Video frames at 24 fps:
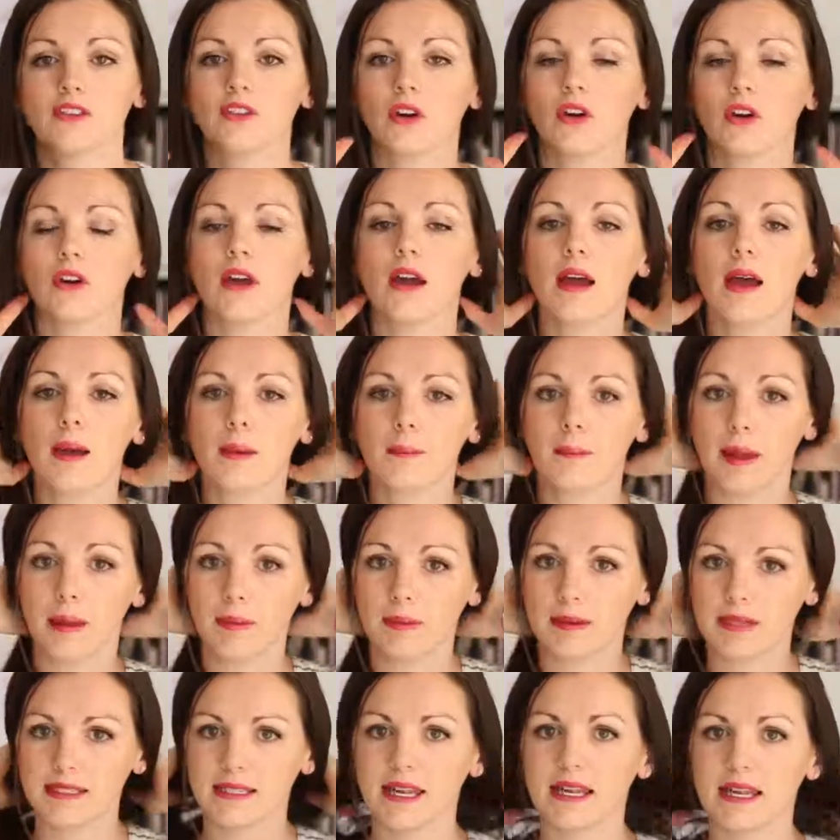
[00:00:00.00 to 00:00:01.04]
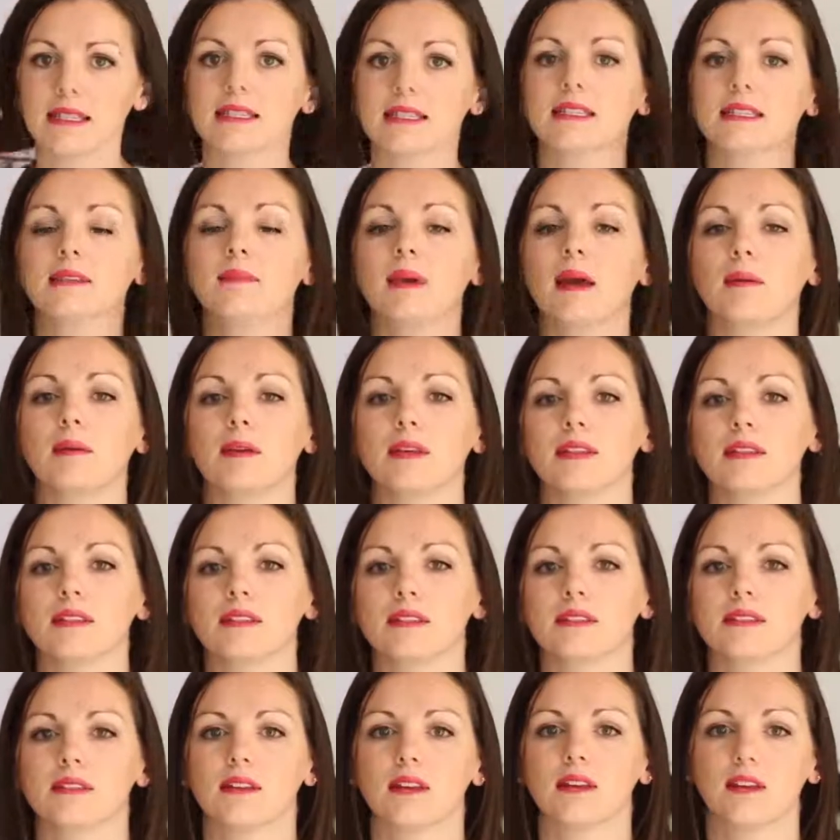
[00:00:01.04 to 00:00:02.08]
So maybe it's Etsy, maybe
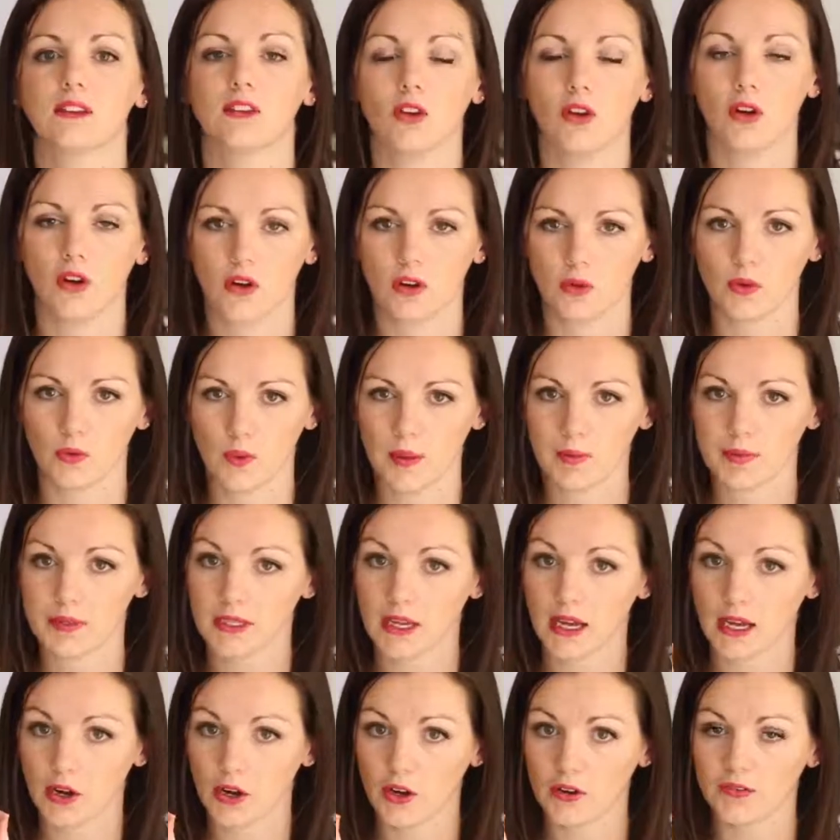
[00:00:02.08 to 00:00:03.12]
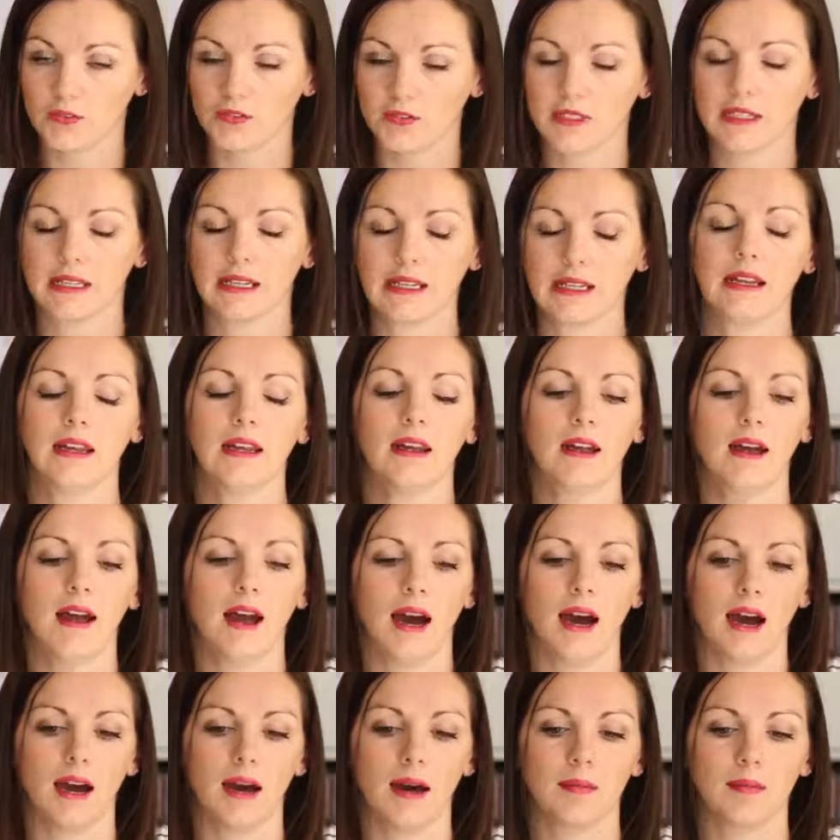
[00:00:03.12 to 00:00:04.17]
it's your own website. Hopefully,
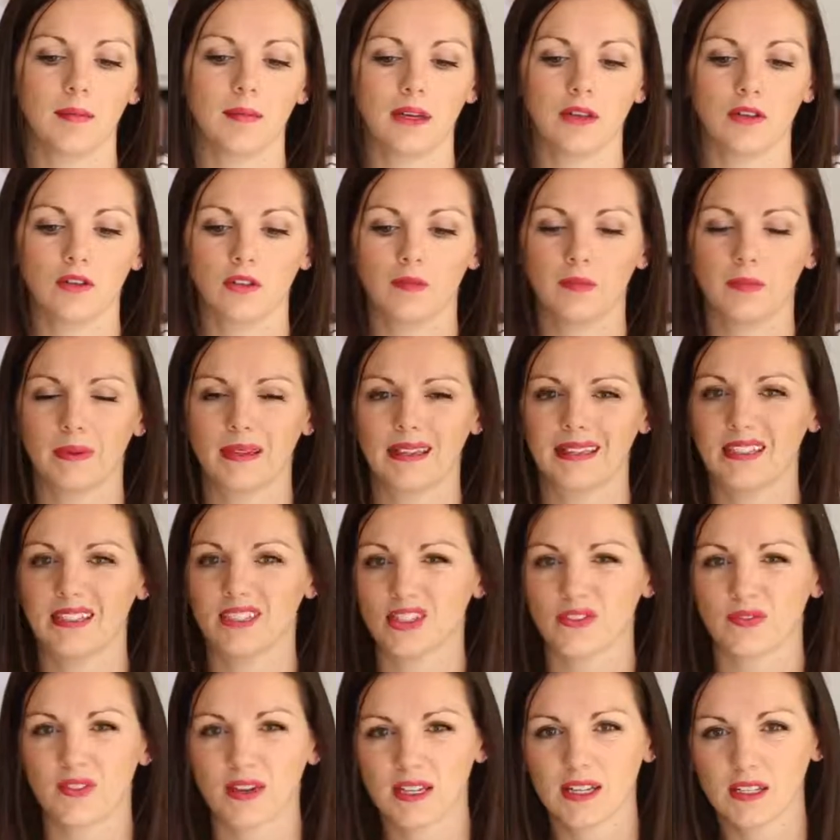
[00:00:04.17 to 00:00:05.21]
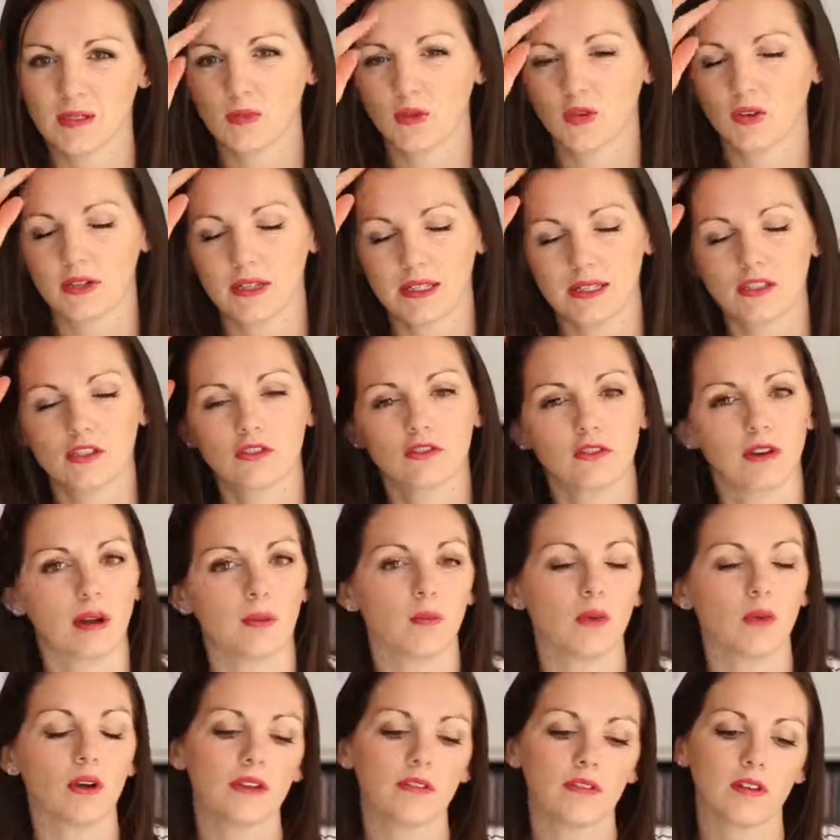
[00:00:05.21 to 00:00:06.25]
it could be just Facebook or
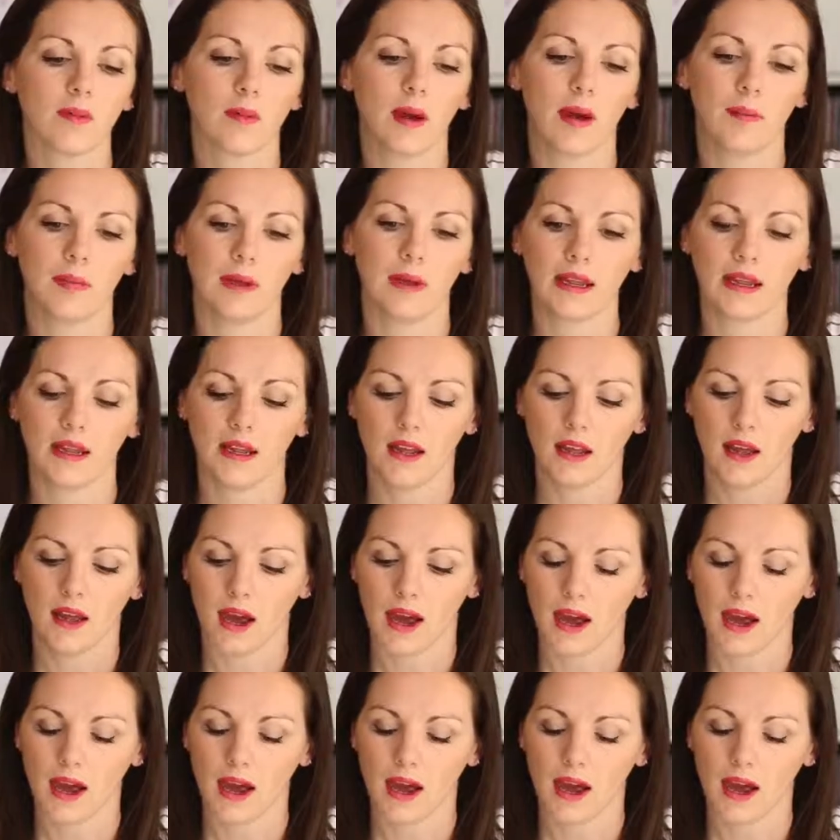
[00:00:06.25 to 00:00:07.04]
Instagram, whatever it might be.